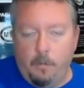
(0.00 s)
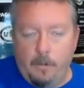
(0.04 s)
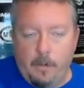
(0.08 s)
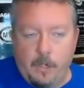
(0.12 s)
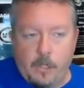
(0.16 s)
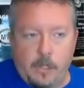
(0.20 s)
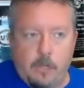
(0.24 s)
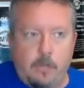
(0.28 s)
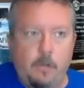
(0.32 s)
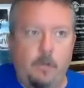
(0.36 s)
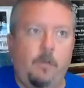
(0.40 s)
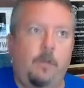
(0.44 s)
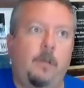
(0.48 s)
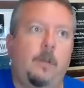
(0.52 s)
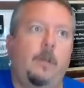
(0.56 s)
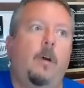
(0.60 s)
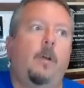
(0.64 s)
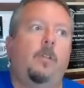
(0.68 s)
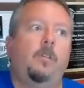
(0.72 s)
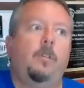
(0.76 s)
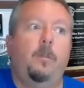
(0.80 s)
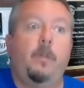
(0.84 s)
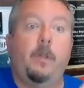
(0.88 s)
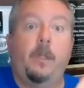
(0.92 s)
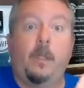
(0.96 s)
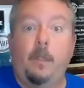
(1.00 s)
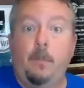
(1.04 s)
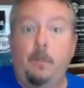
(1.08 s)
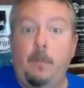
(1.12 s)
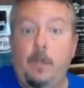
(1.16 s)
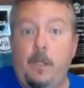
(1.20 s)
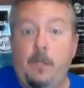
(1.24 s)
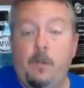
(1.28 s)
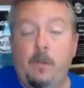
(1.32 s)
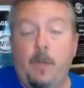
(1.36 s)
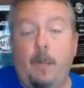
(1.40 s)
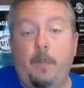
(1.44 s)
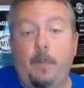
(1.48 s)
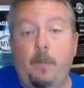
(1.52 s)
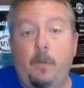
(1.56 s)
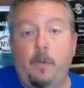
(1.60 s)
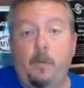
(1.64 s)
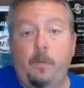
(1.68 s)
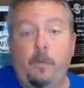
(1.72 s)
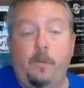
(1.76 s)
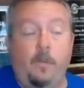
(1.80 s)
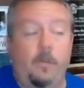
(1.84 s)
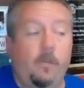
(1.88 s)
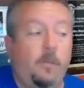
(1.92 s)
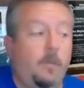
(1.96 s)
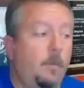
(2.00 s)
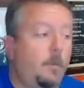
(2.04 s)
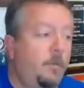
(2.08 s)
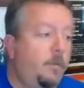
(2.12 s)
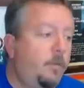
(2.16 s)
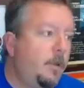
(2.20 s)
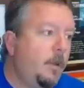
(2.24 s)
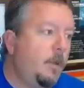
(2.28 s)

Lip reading: pressures and ultimately could mean tropical systems.